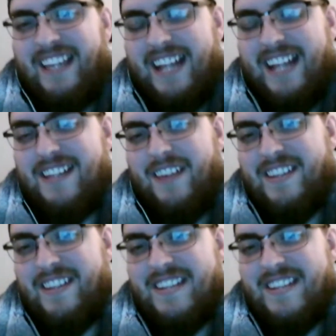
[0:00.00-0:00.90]
that's how
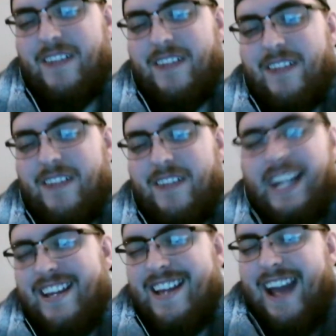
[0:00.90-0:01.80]
they say. It. Or like
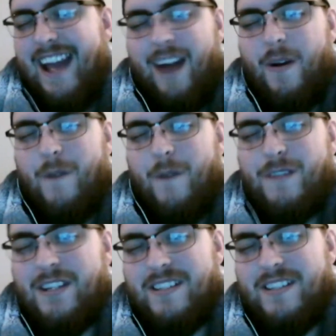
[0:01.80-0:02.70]
I don't
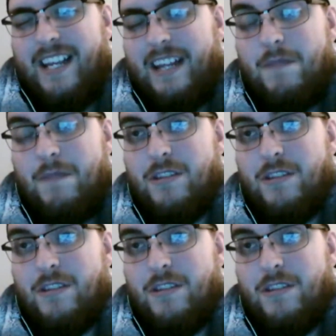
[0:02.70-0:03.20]
know if it's because like there